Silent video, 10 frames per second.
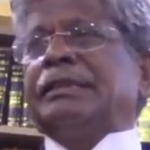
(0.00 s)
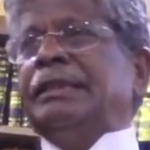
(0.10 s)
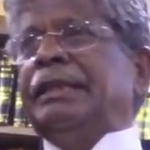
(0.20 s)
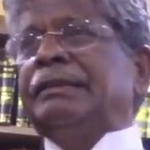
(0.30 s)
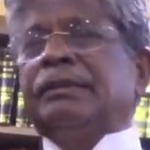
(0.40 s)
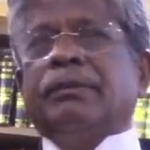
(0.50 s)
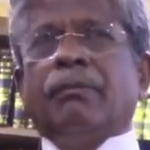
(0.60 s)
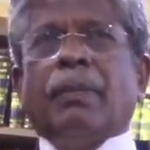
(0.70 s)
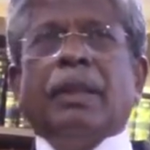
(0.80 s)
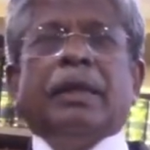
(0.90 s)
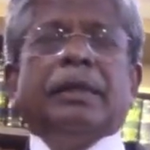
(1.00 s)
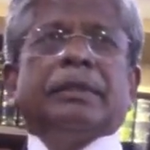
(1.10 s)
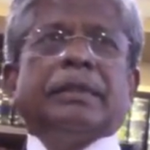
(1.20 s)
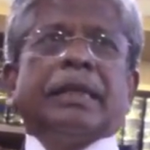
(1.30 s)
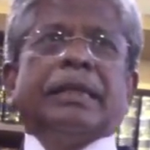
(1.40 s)
says
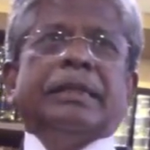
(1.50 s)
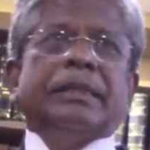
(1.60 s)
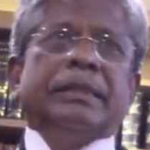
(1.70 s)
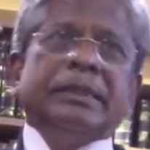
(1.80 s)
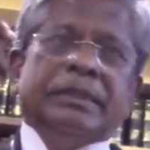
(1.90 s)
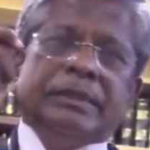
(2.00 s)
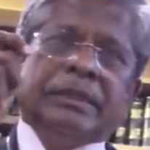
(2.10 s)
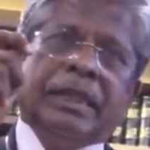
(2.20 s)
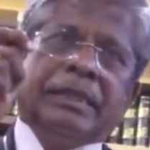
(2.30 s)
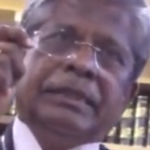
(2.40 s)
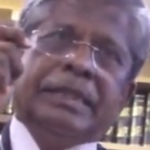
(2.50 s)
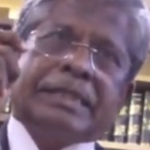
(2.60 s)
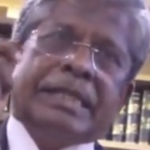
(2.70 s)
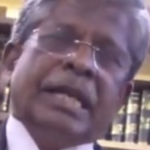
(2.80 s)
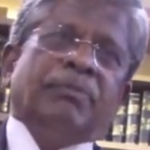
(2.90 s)
that, an, that a
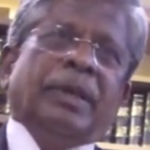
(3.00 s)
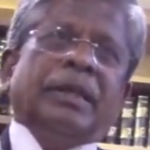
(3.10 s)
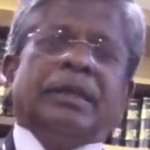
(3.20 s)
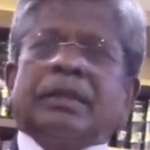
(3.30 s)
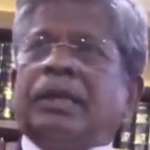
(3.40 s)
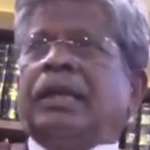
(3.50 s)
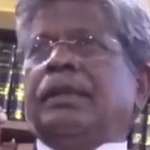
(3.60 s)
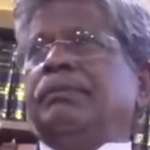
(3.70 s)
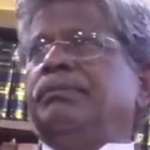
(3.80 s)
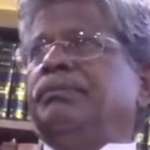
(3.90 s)
statement recorded